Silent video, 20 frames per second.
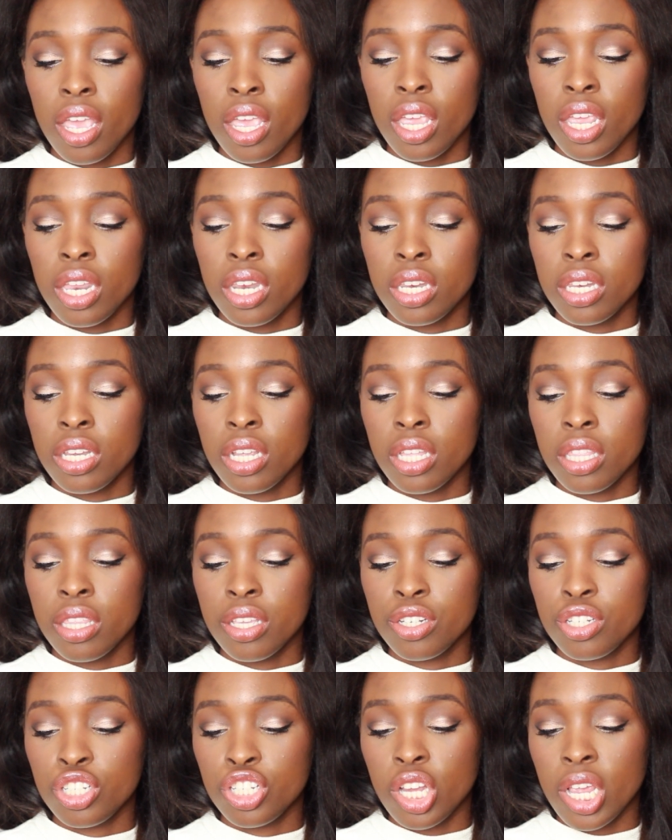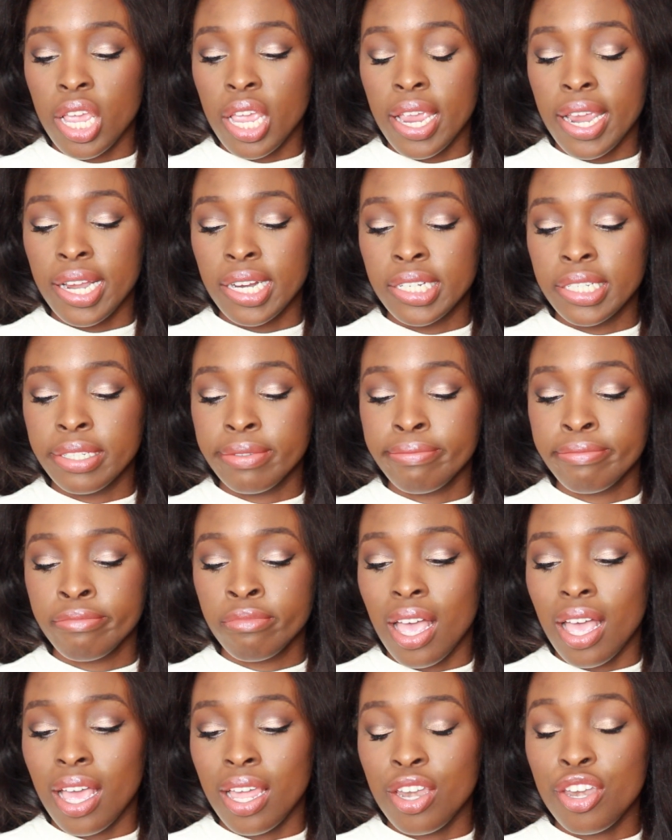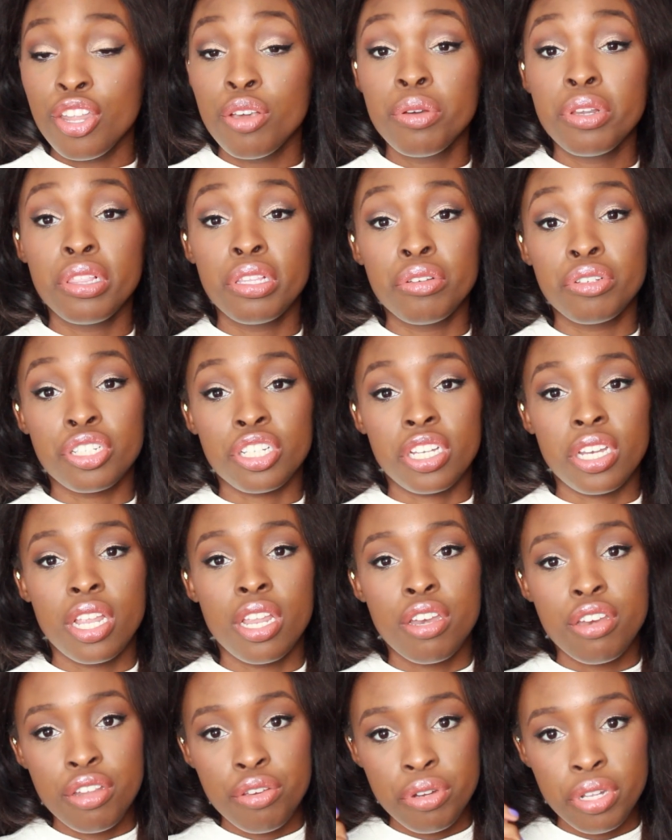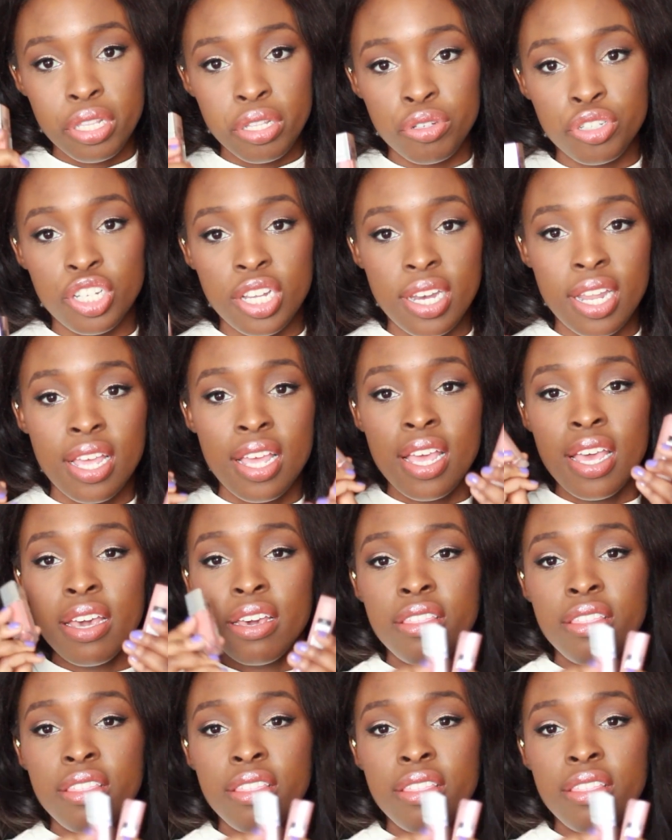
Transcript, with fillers: in the shade Nude Illusion, Nude Illusion.